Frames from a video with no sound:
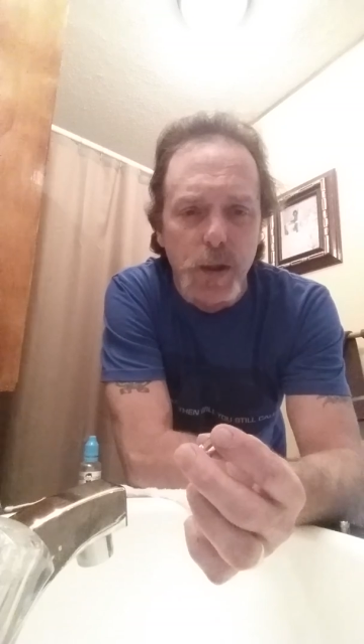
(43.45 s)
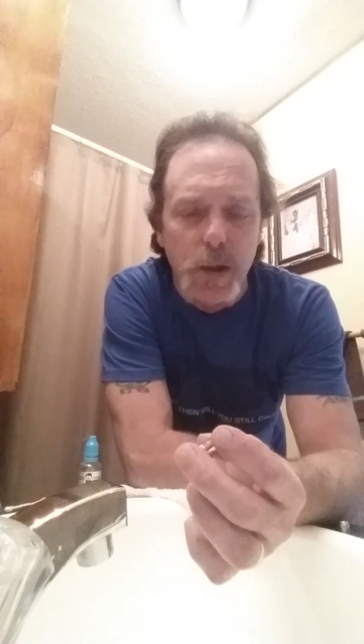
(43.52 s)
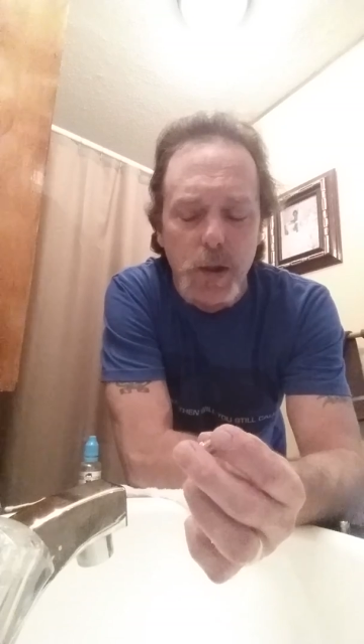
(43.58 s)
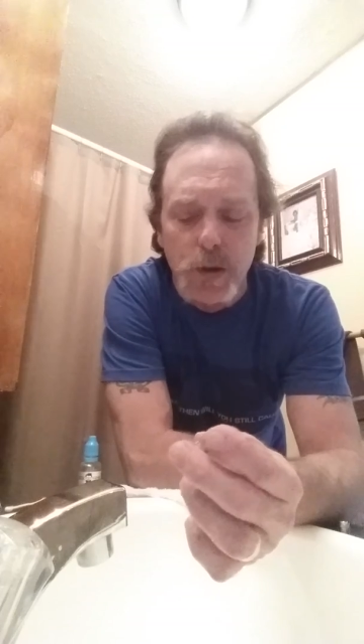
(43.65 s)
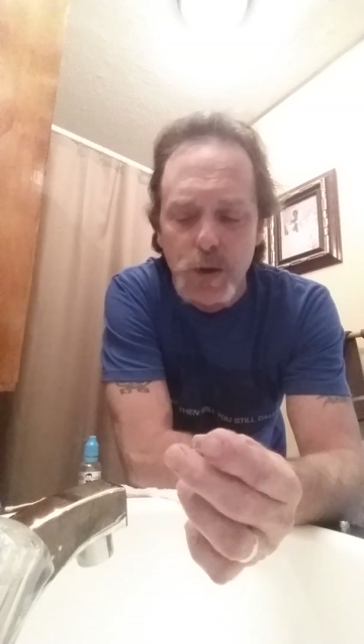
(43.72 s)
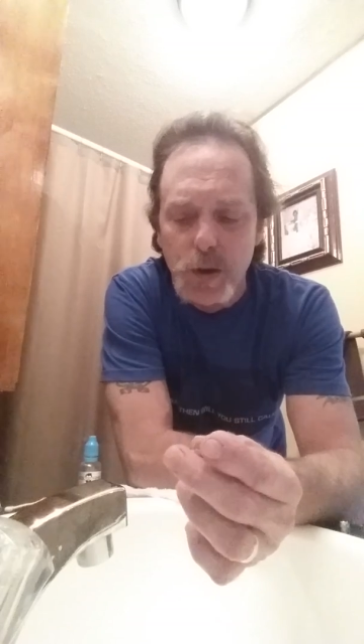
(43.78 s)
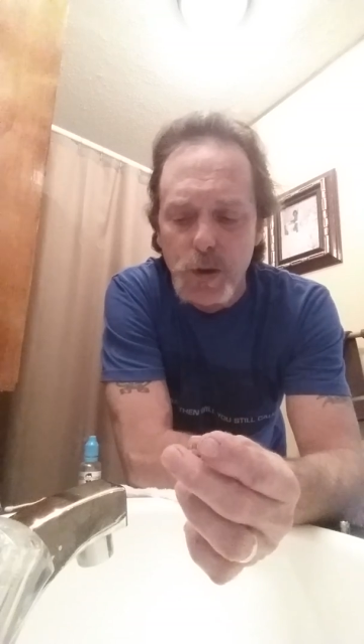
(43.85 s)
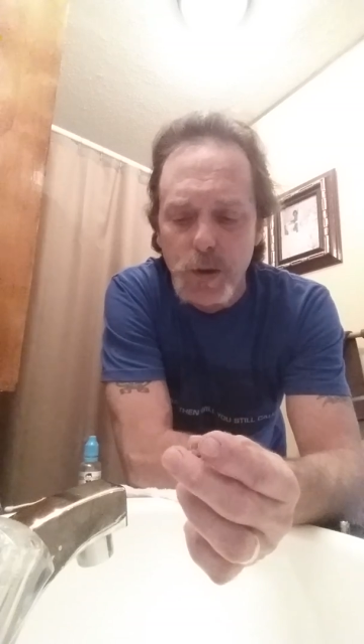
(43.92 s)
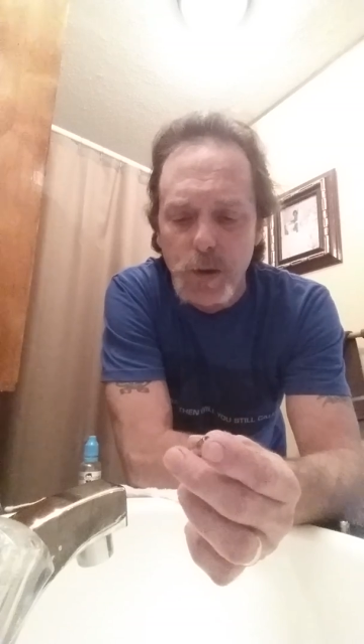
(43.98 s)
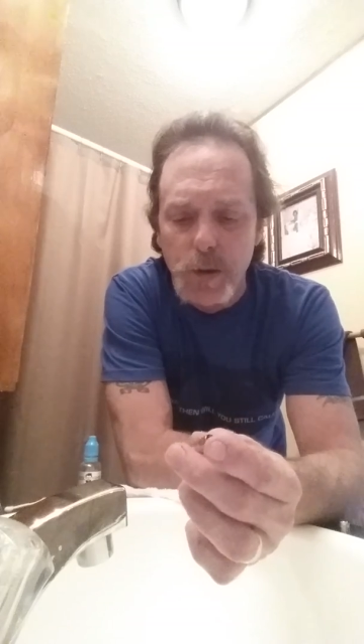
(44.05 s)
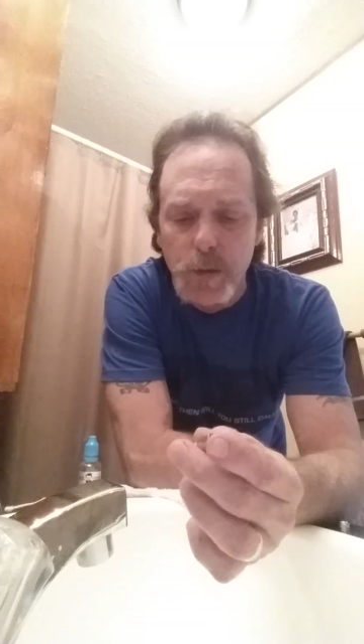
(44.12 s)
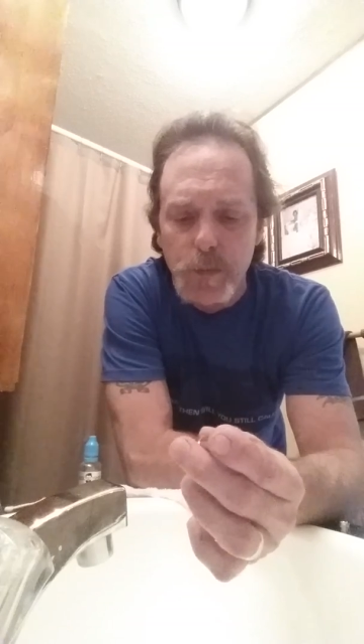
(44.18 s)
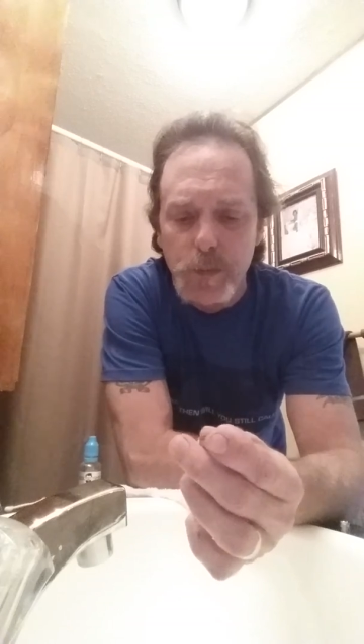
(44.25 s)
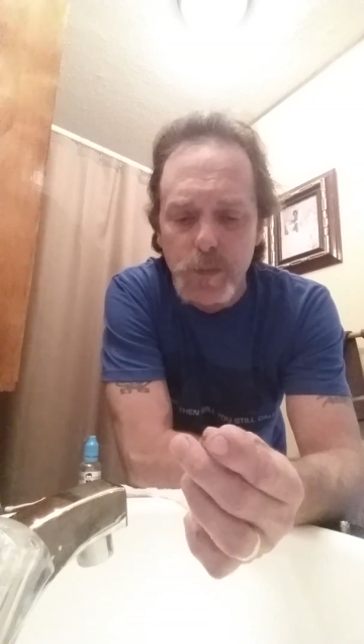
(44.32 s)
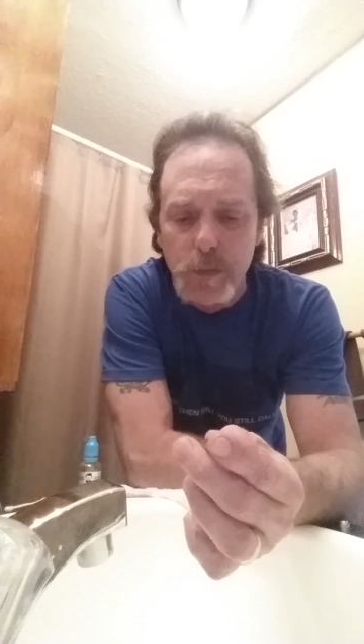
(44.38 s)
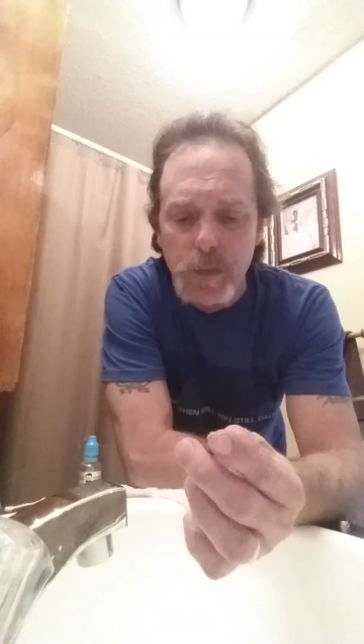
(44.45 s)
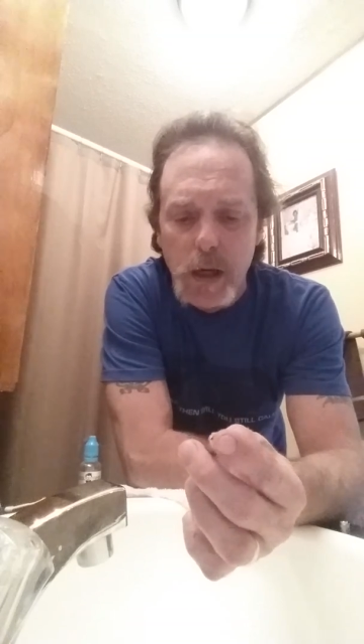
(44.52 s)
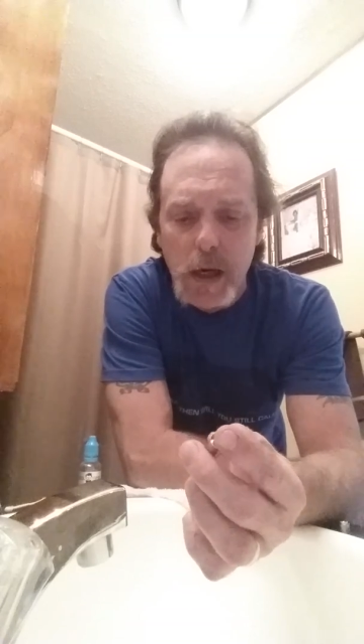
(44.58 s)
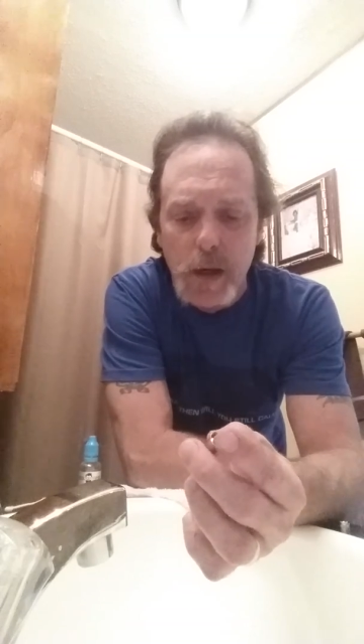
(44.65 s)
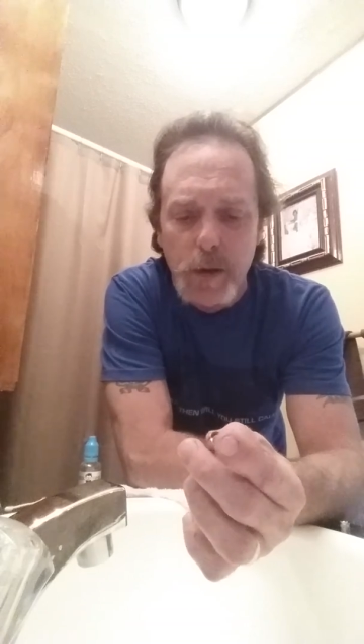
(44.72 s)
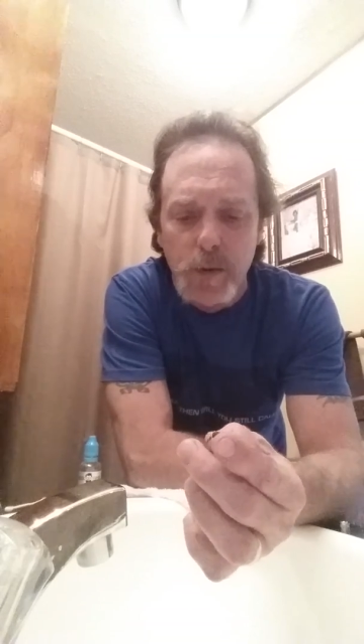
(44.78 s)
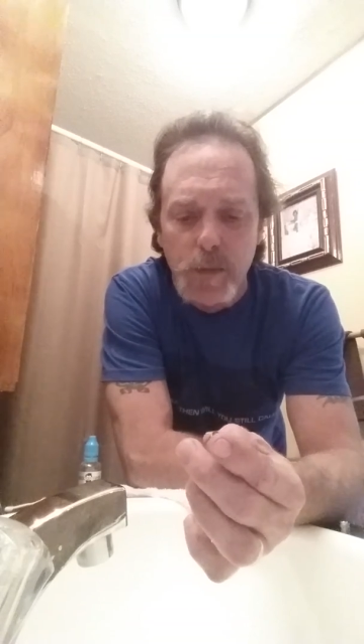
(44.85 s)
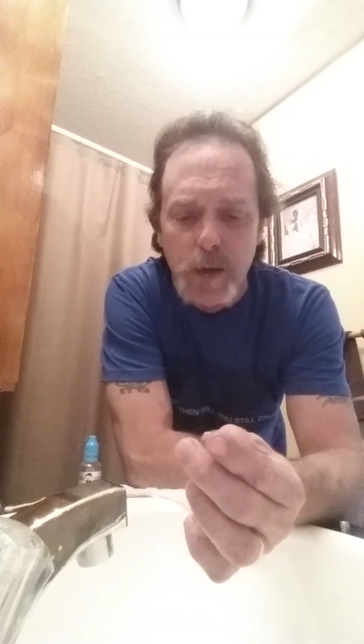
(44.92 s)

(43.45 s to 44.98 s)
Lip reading: and I'll show you how